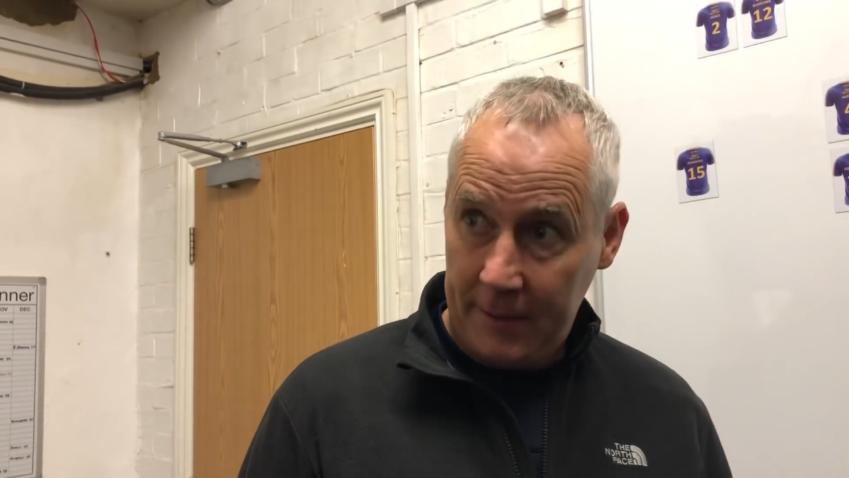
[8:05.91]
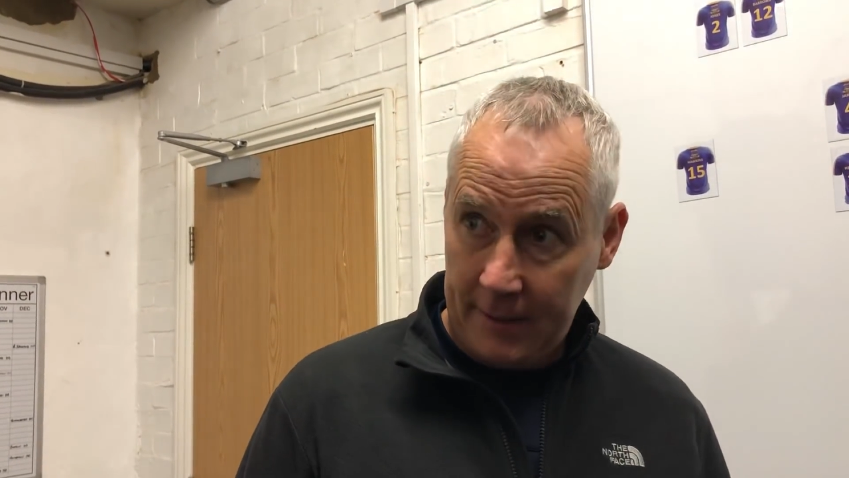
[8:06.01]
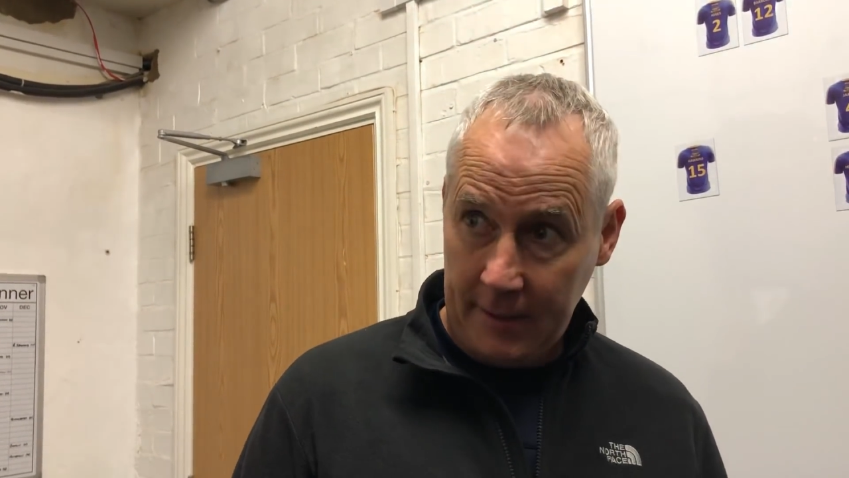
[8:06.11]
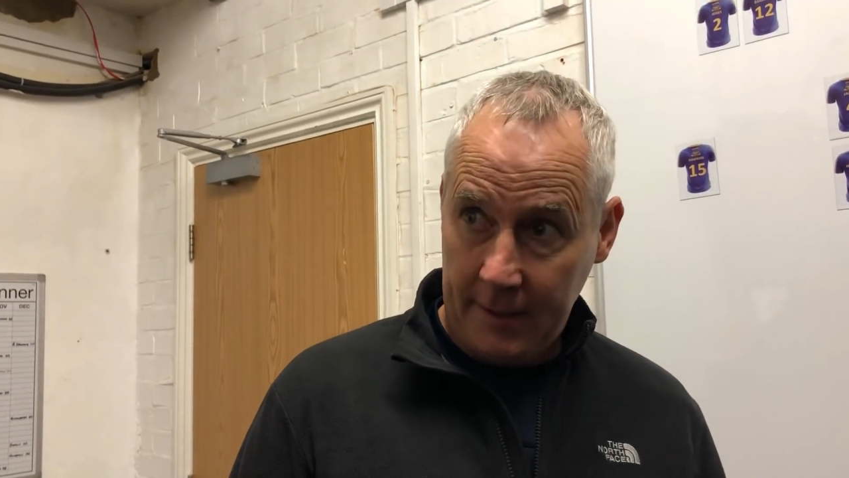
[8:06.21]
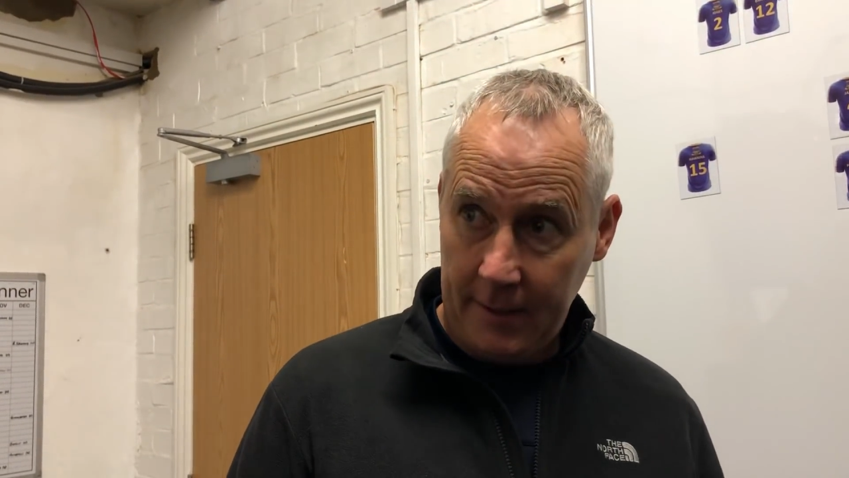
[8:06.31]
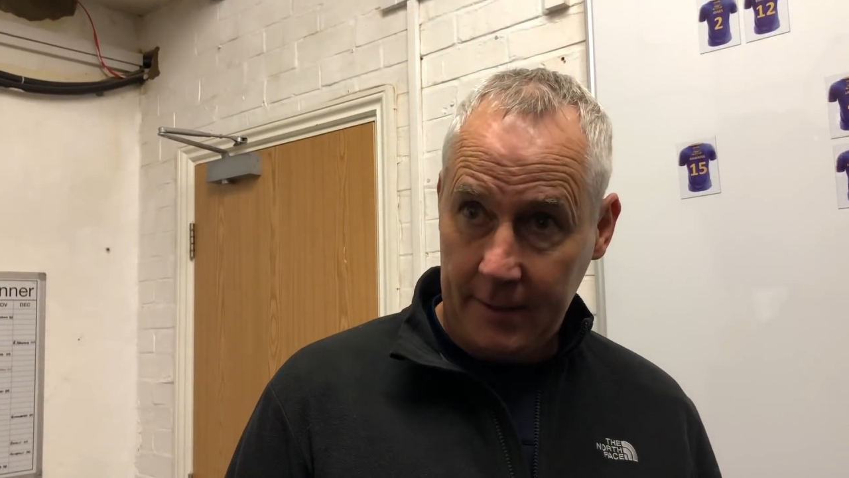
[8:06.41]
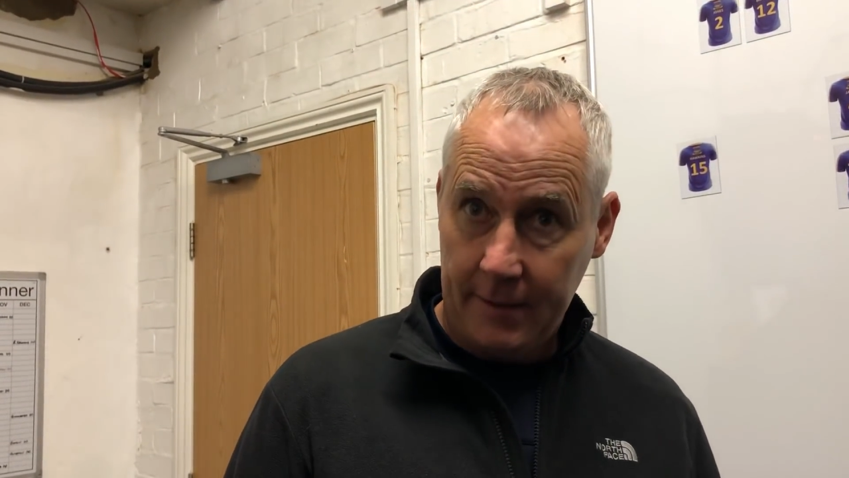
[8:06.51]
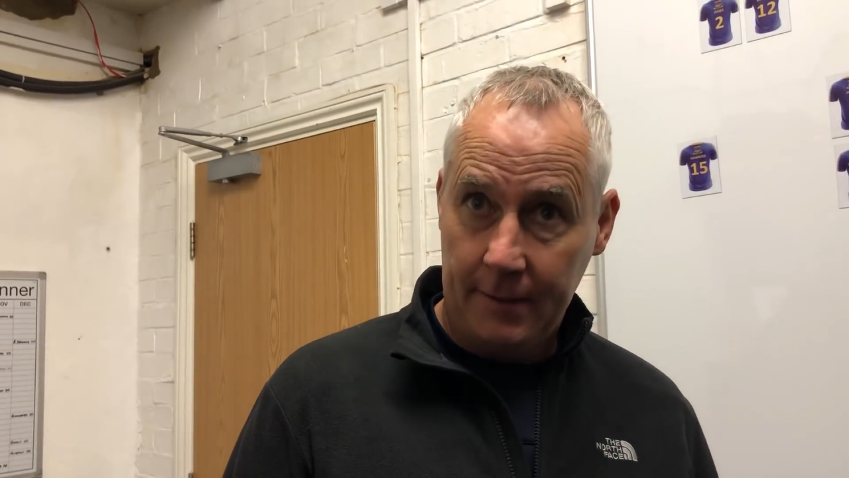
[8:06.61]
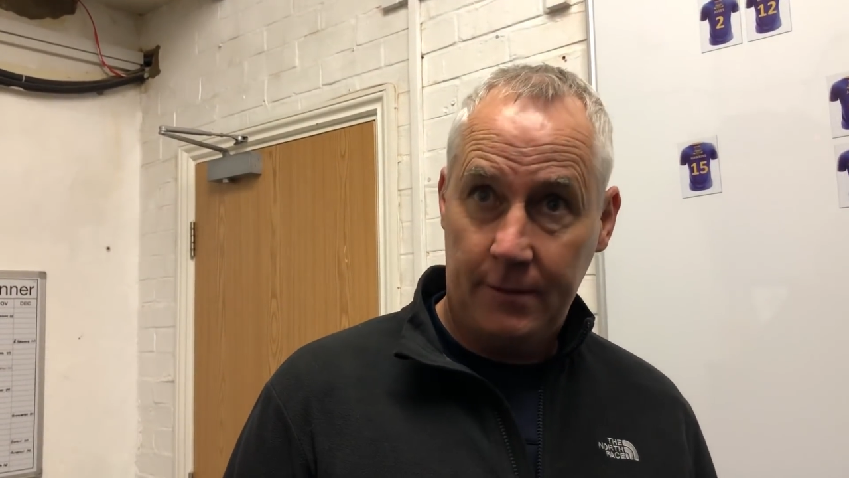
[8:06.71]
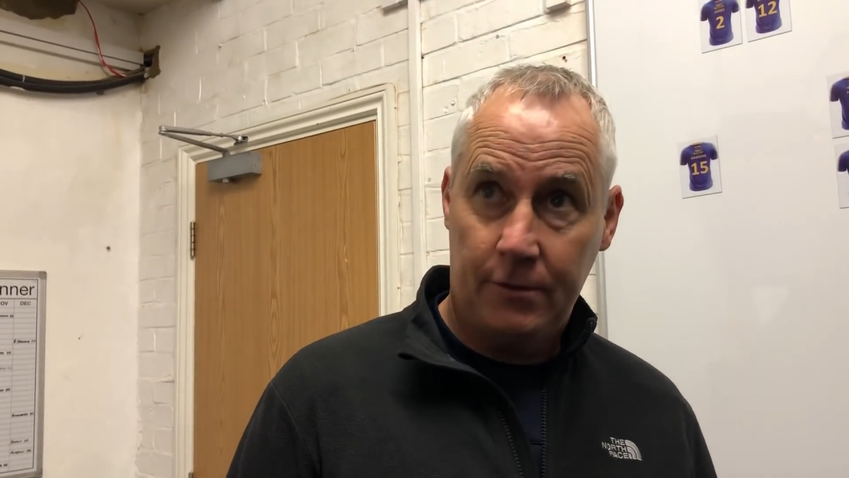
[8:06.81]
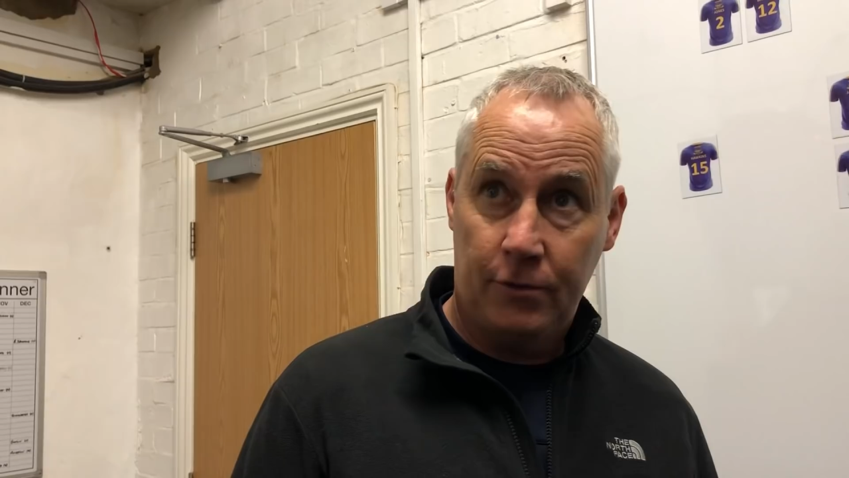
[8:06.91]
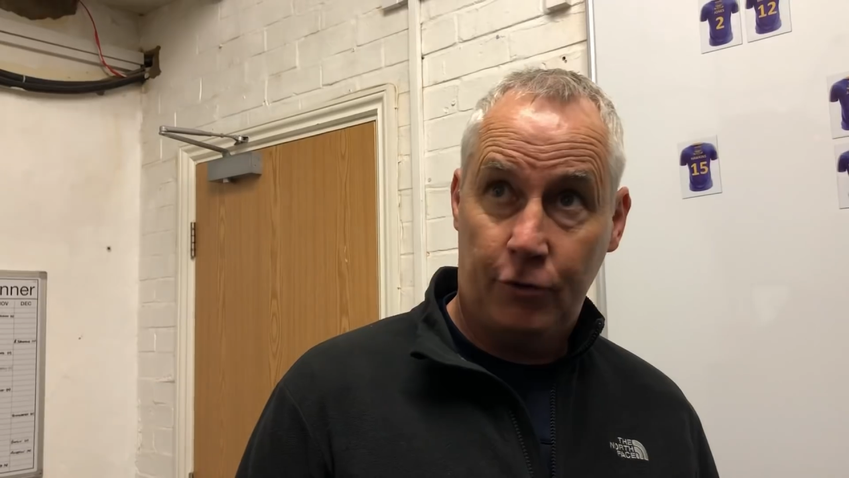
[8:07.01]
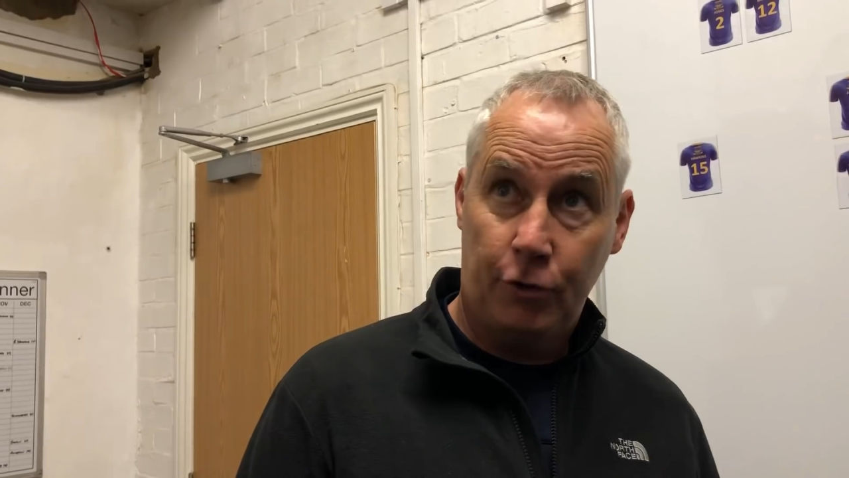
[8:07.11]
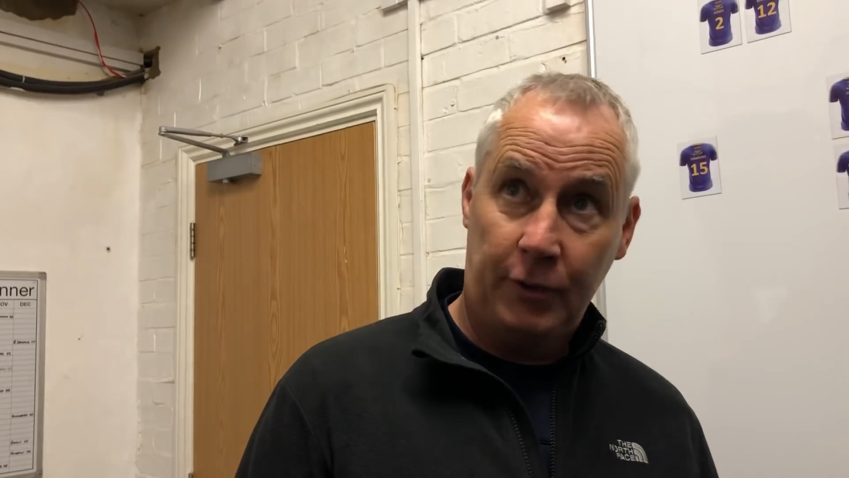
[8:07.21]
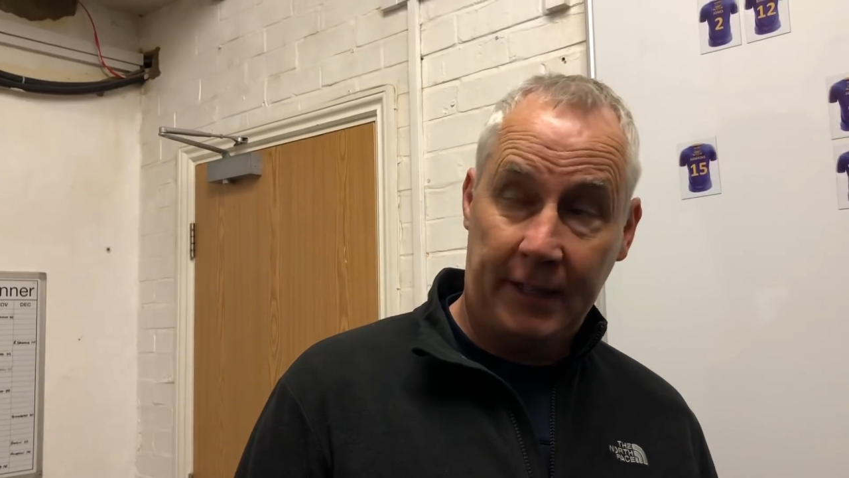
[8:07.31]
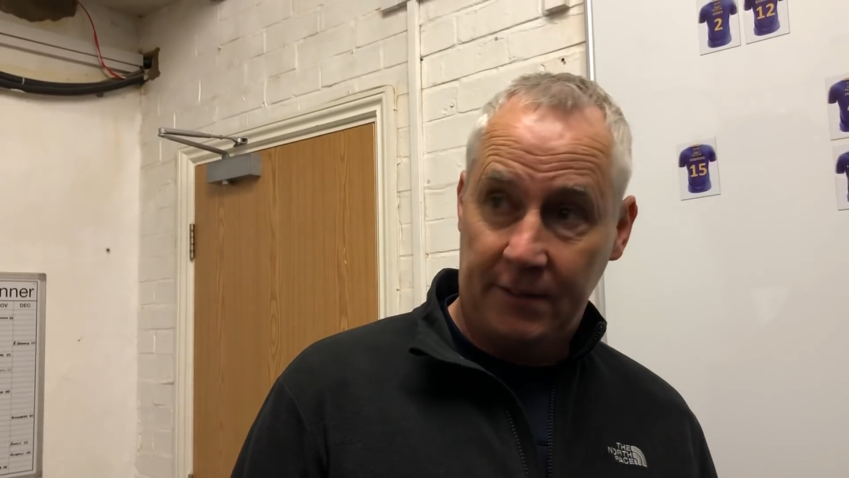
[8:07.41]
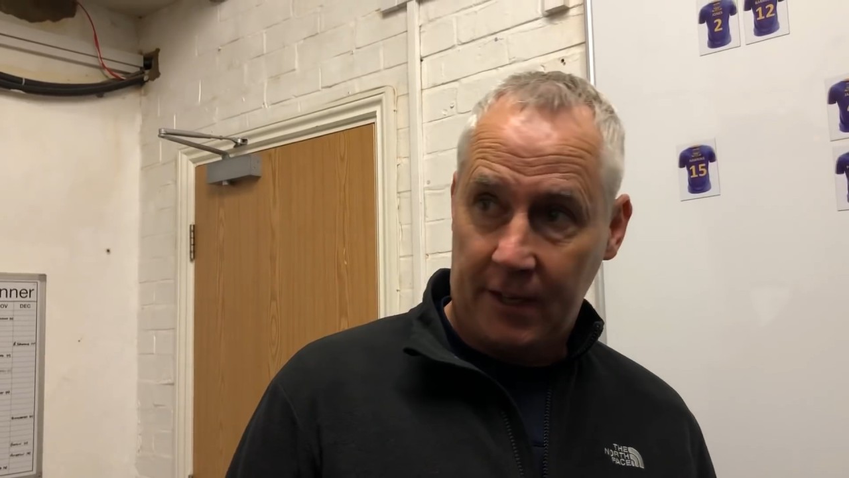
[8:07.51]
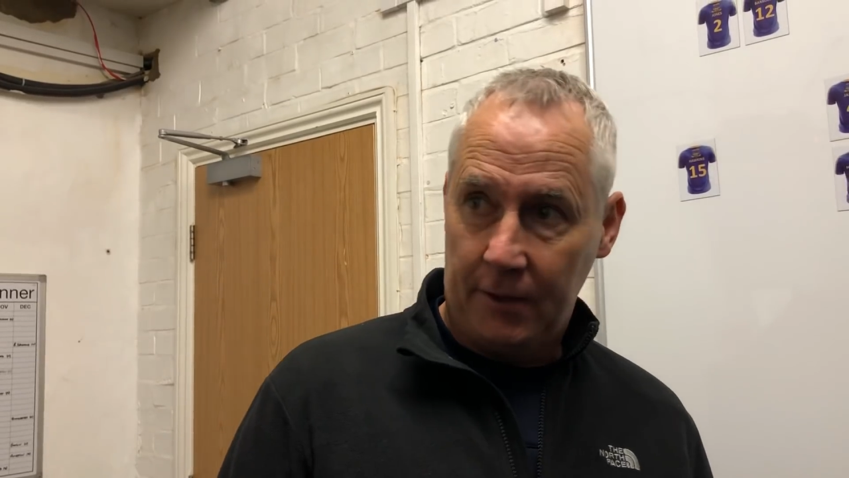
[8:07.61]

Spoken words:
2 days ago.